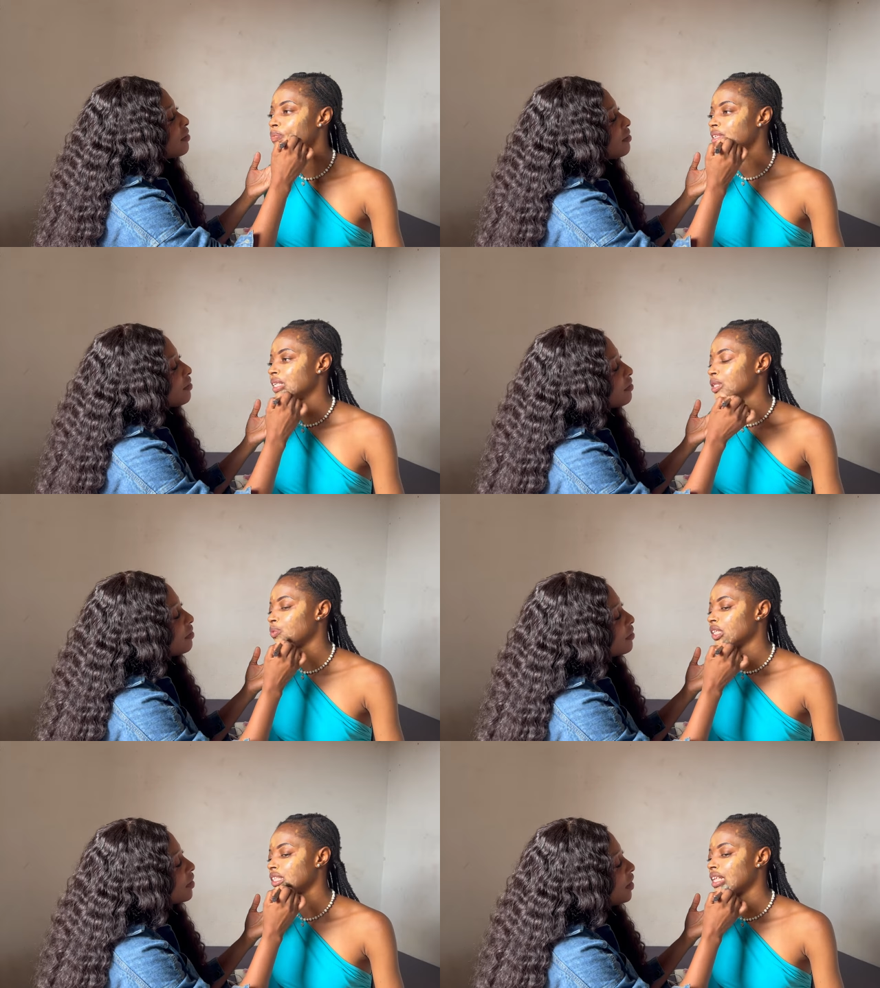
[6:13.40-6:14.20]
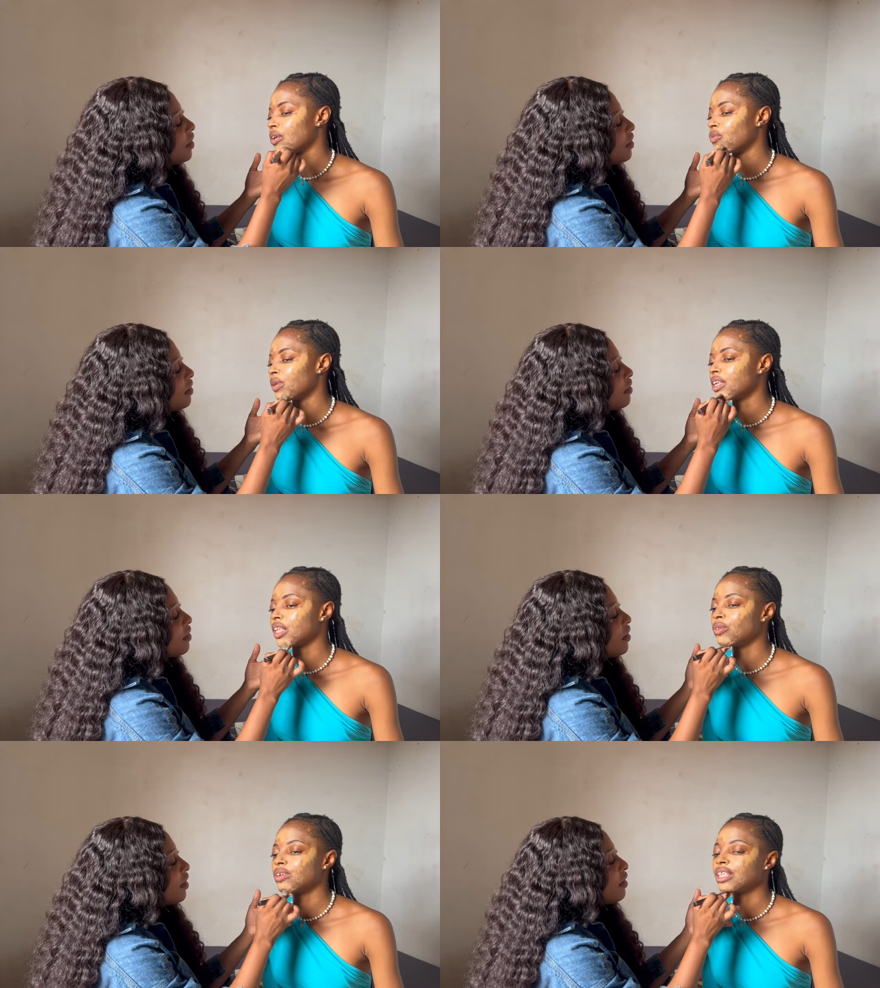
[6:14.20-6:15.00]
Speaker 1: piece it with that will make
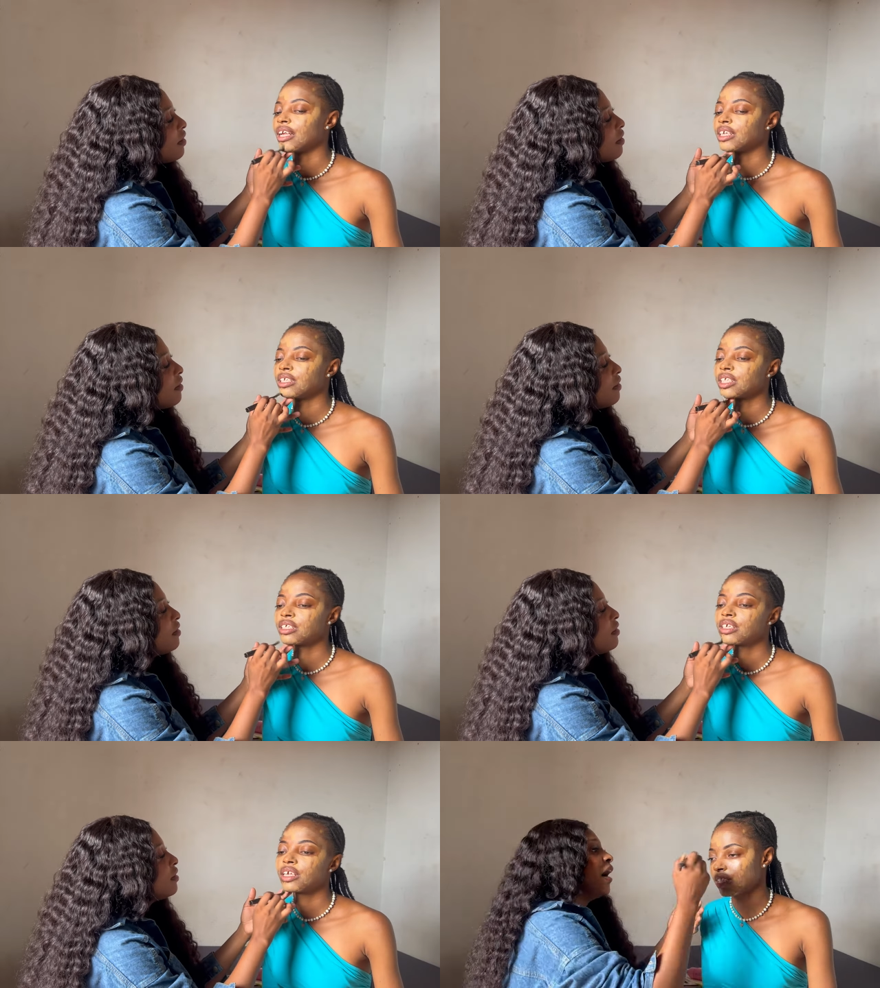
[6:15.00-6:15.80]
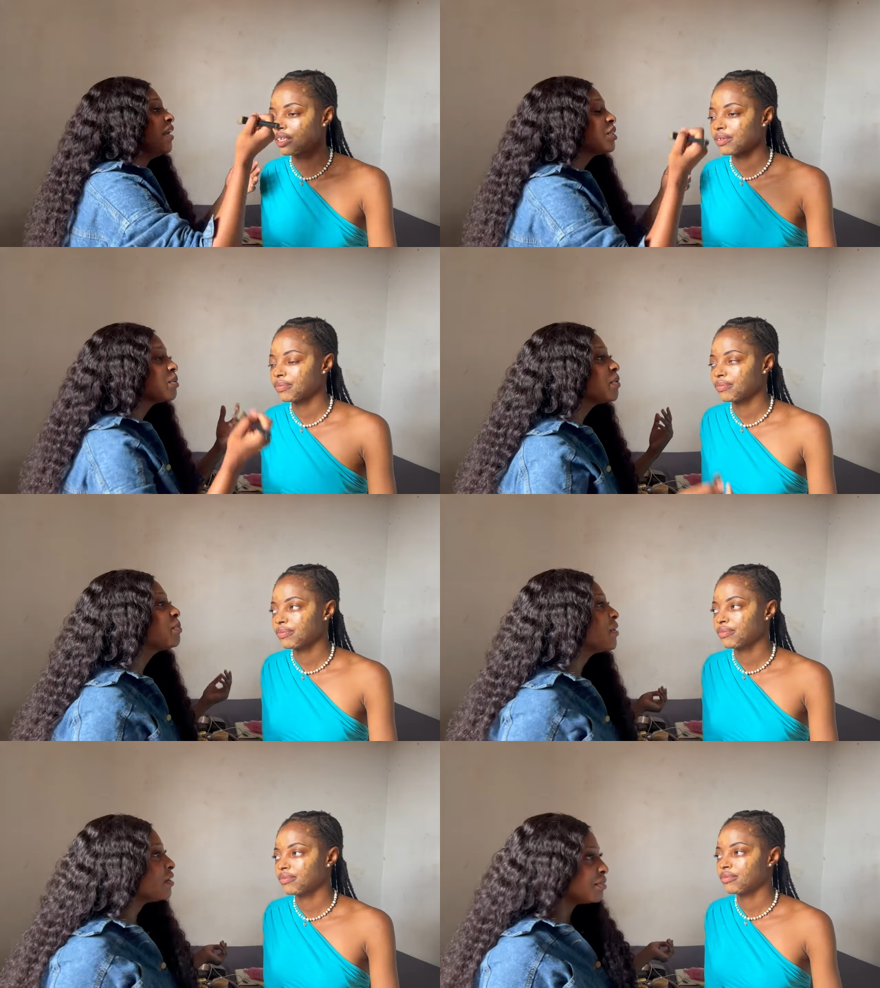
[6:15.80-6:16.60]
it look
Speaker 2: nice. I know some
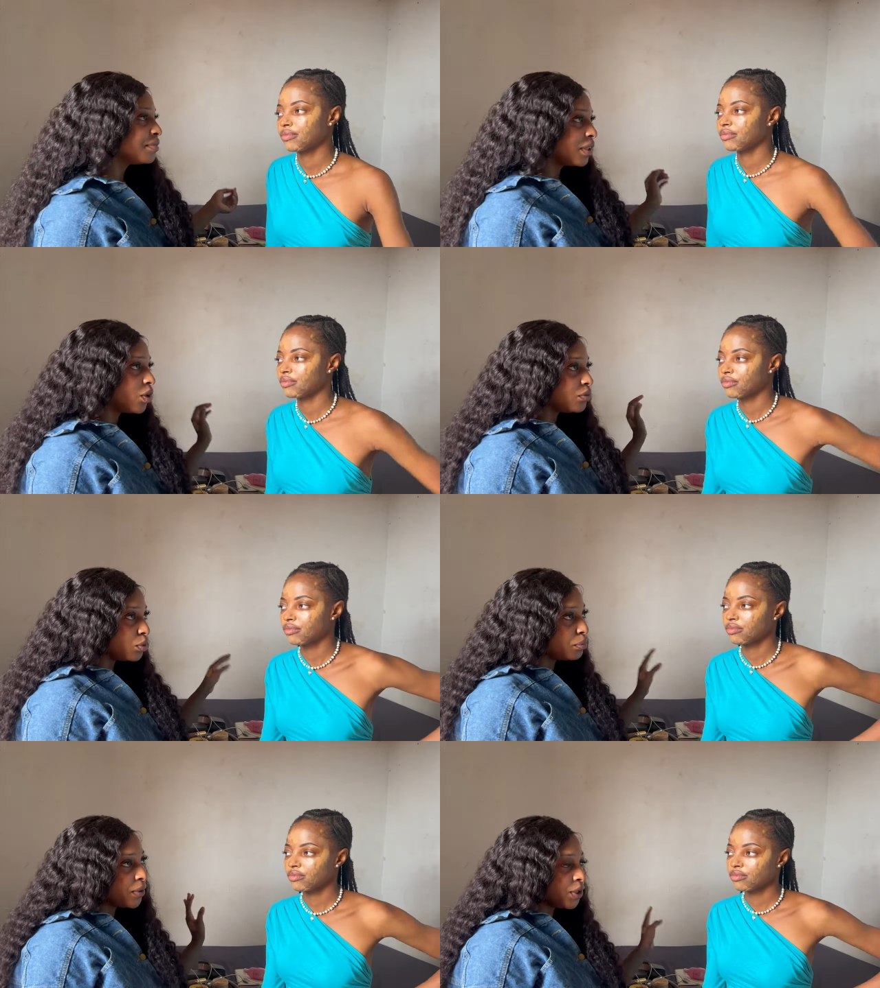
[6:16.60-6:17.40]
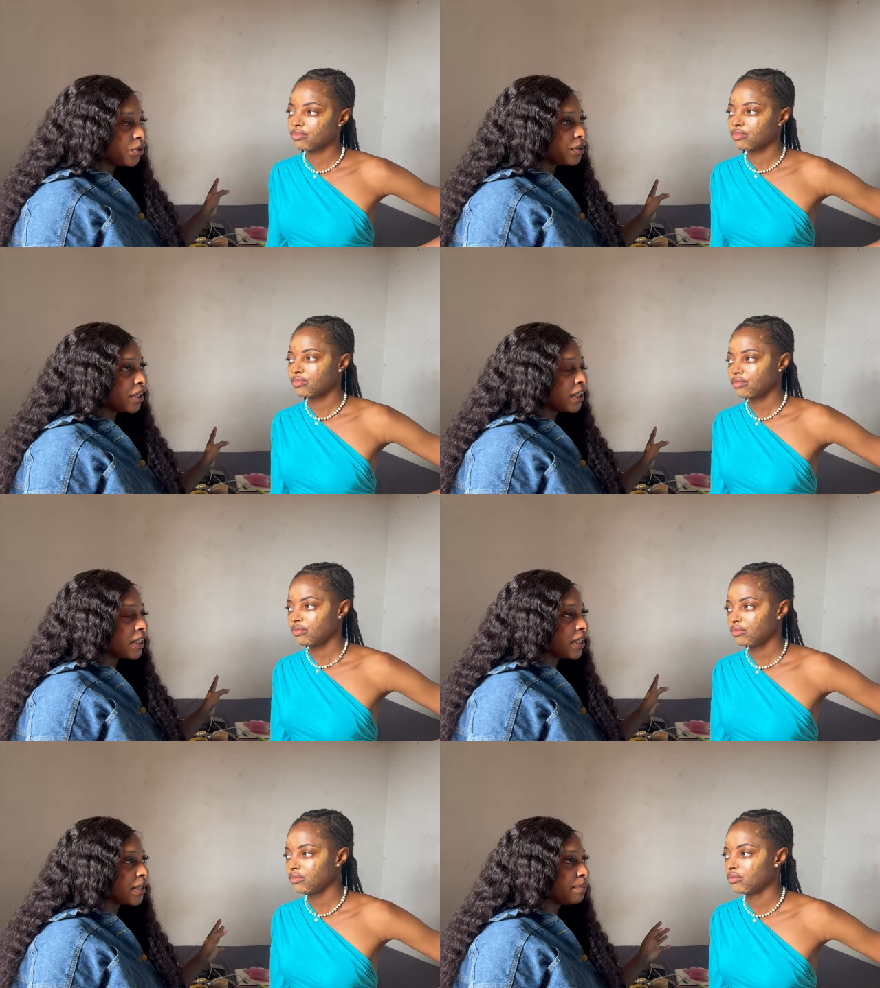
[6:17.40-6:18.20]
people have of the opinion that
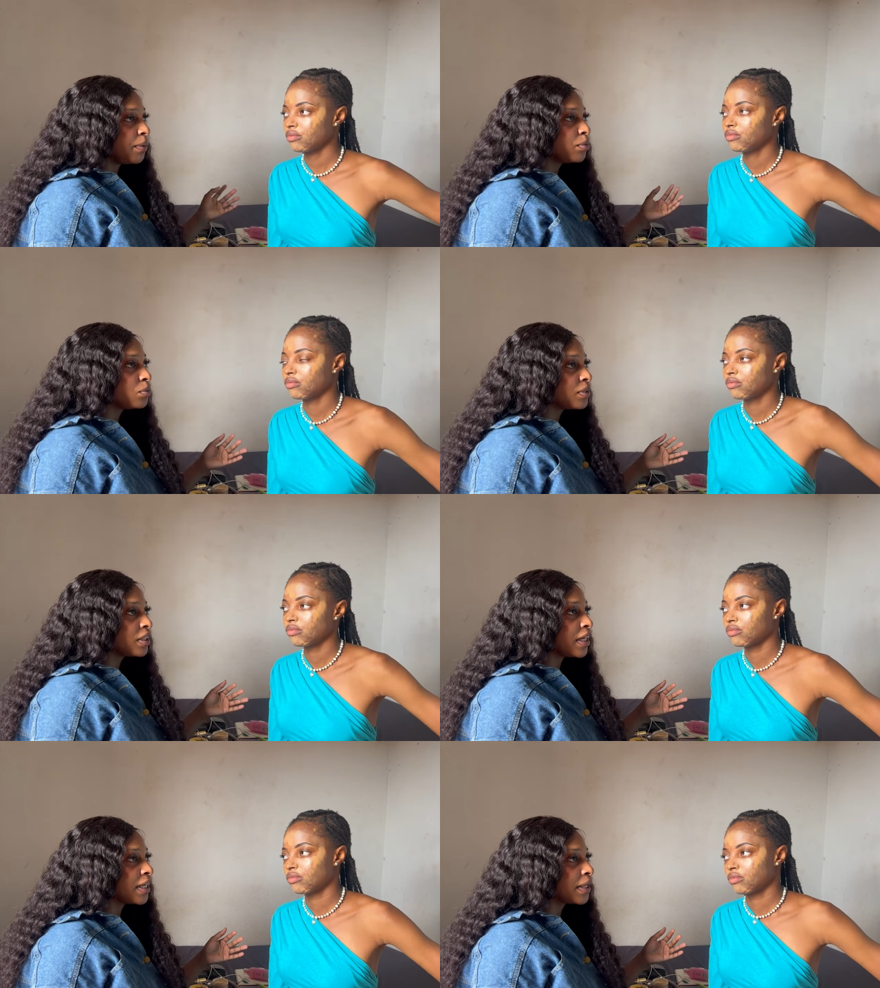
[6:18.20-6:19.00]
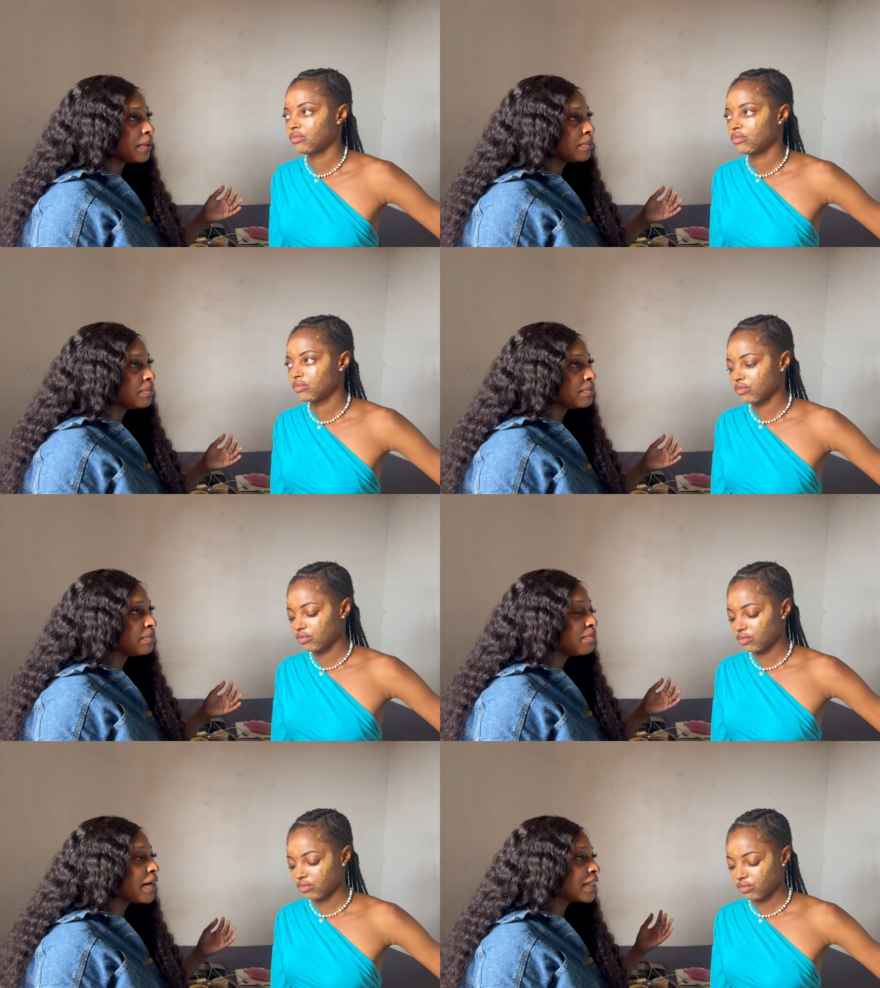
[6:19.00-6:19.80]
like people with like um
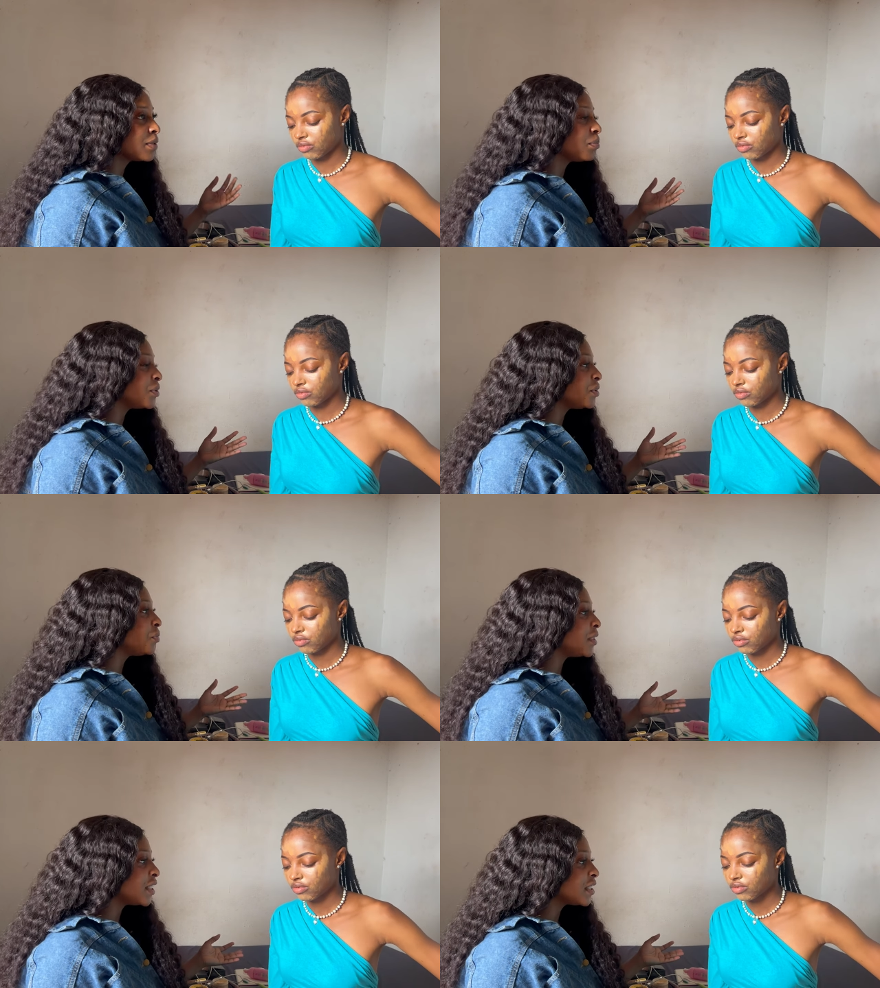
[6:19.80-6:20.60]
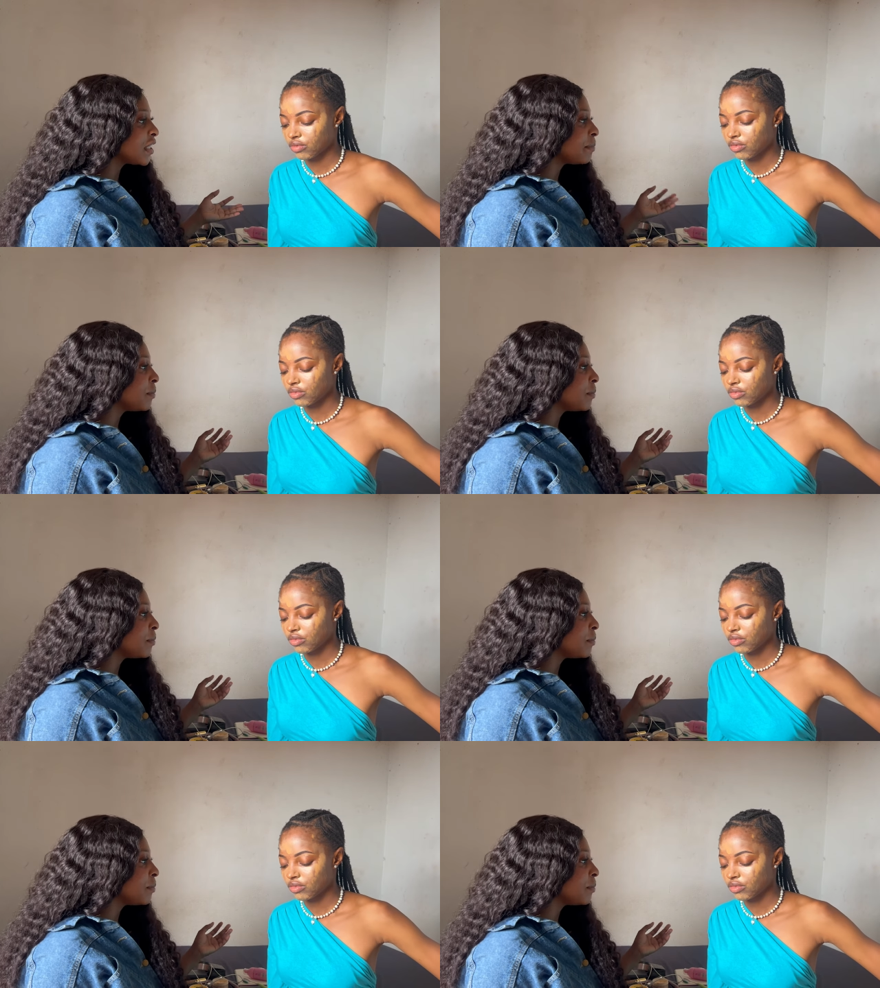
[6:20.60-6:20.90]
mass body weights, like